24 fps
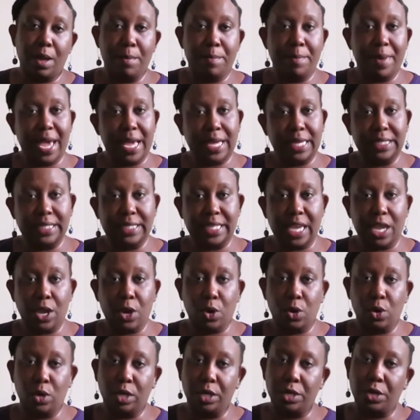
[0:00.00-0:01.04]
come back a day
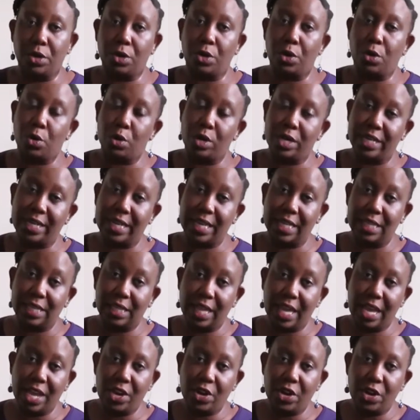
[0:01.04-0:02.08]
earlier or a day
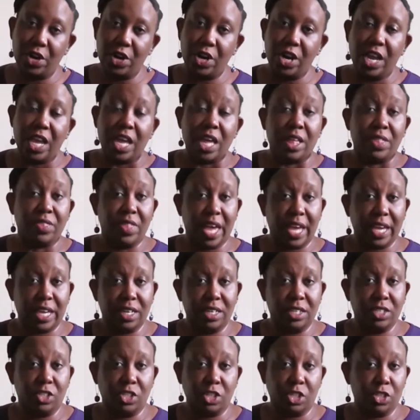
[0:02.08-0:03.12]
later, that
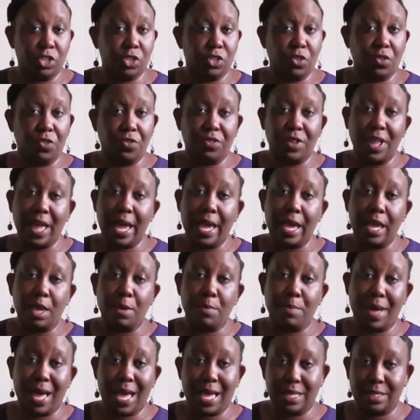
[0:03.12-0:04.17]
can adjust your
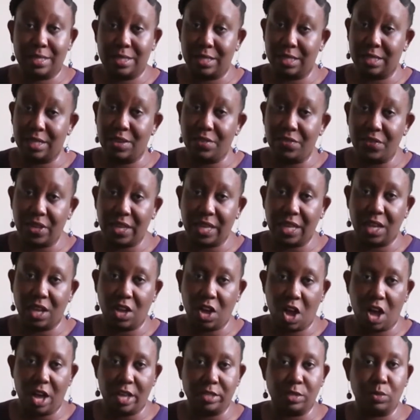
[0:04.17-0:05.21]
flight by a significant
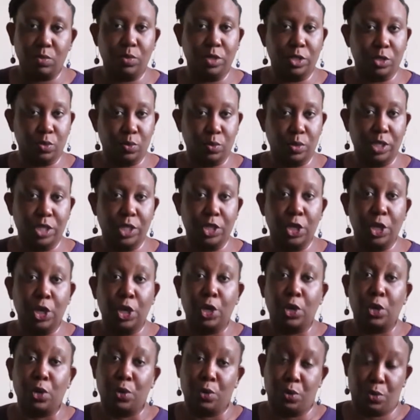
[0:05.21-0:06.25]
cost, which would,
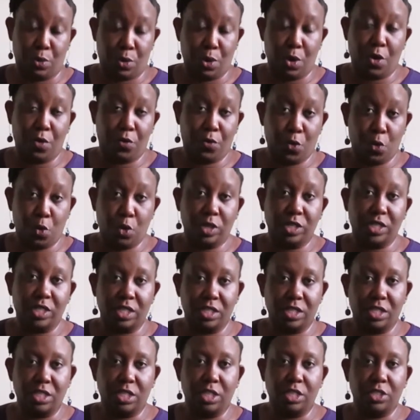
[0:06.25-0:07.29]
of course,
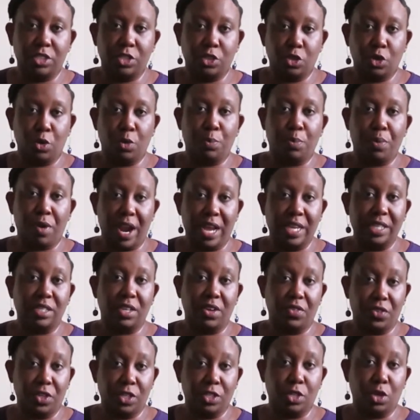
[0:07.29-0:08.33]
adjust your price
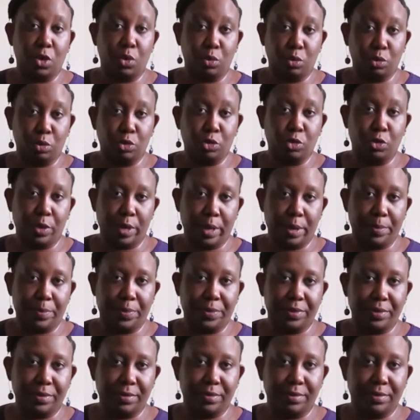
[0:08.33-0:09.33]
of the total trip.